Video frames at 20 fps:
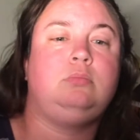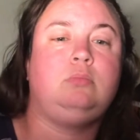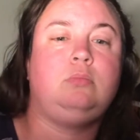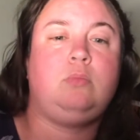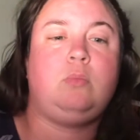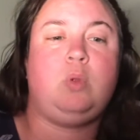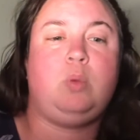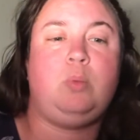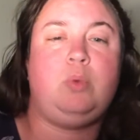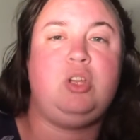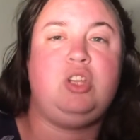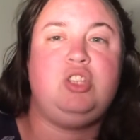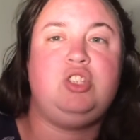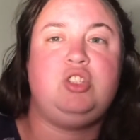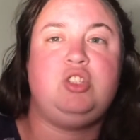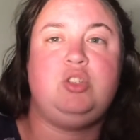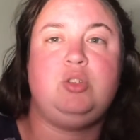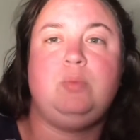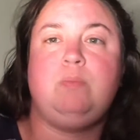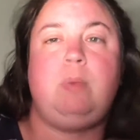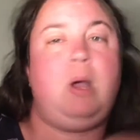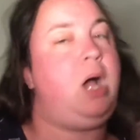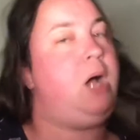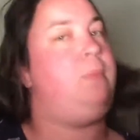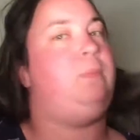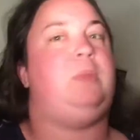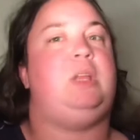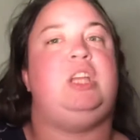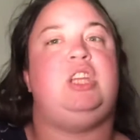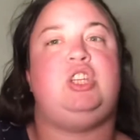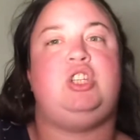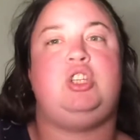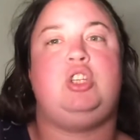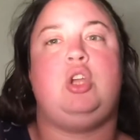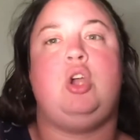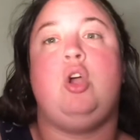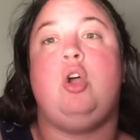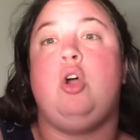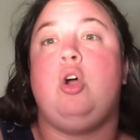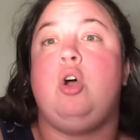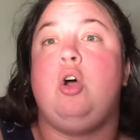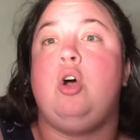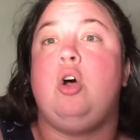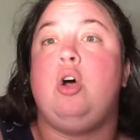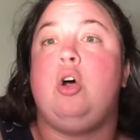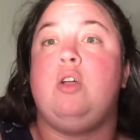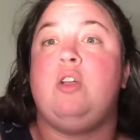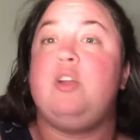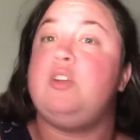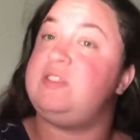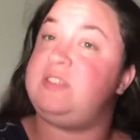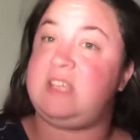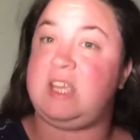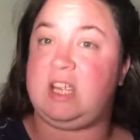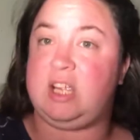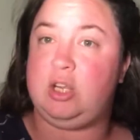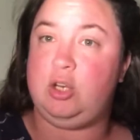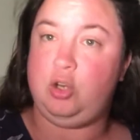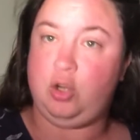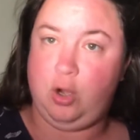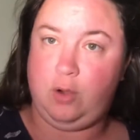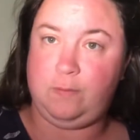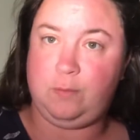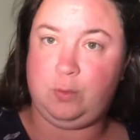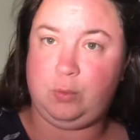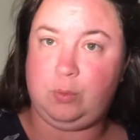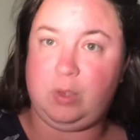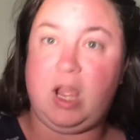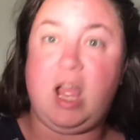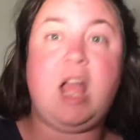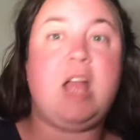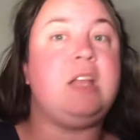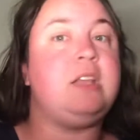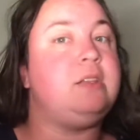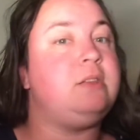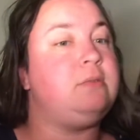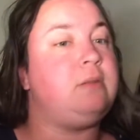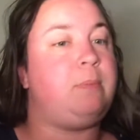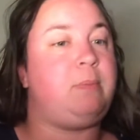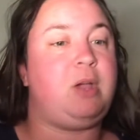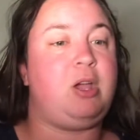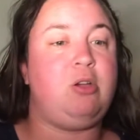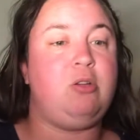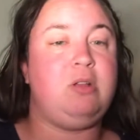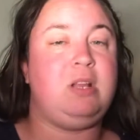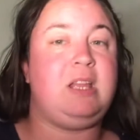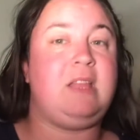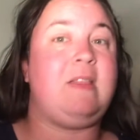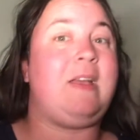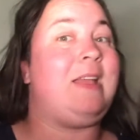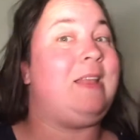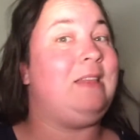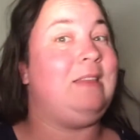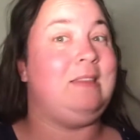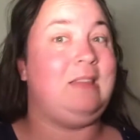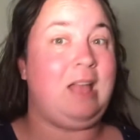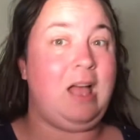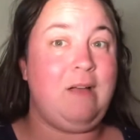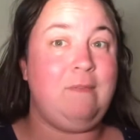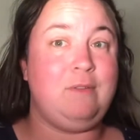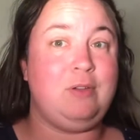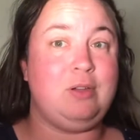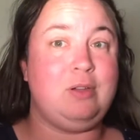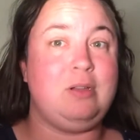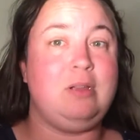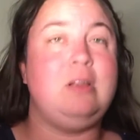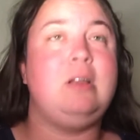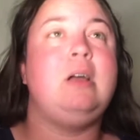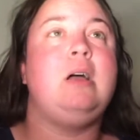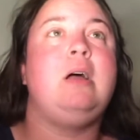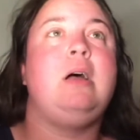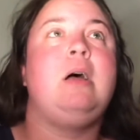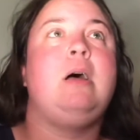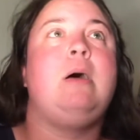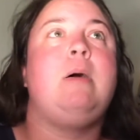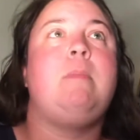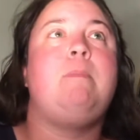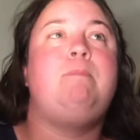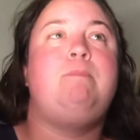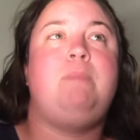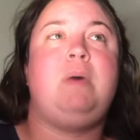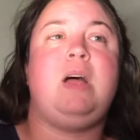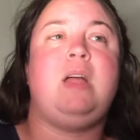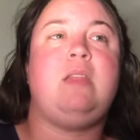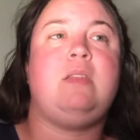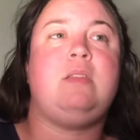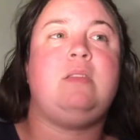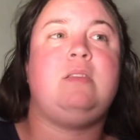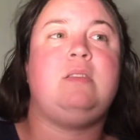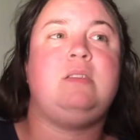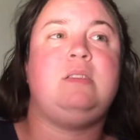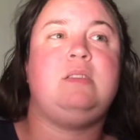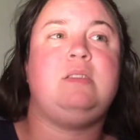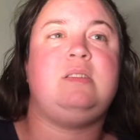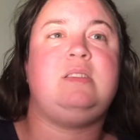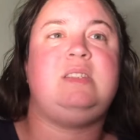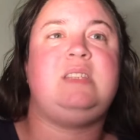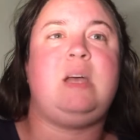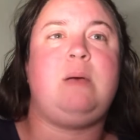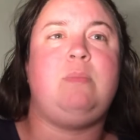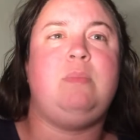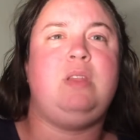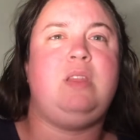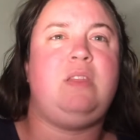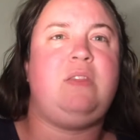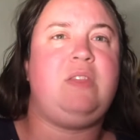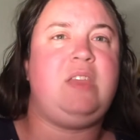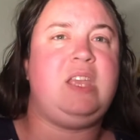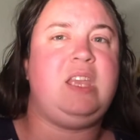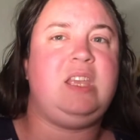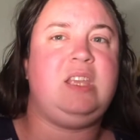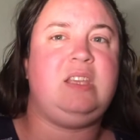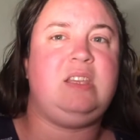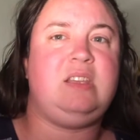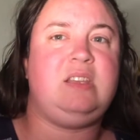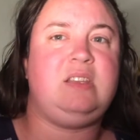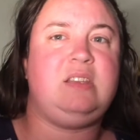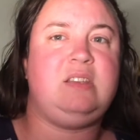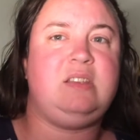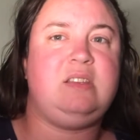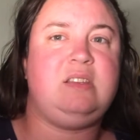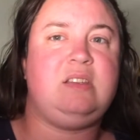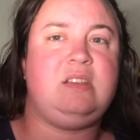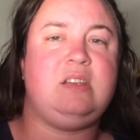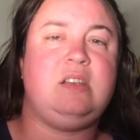to publish her second novel, and apparently they love it, but some of the things,